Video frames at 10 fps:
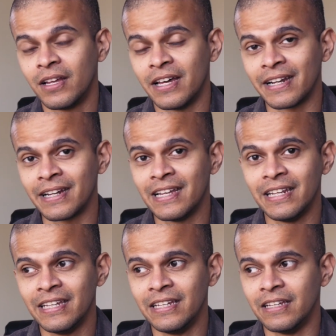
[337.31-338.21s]

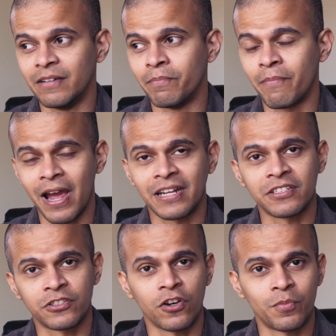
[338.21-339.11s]
really
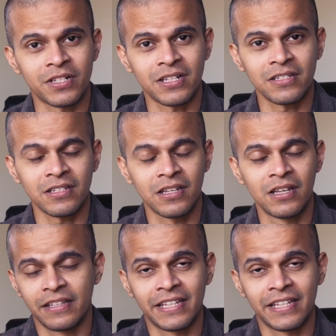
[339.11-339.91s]
matters to your business,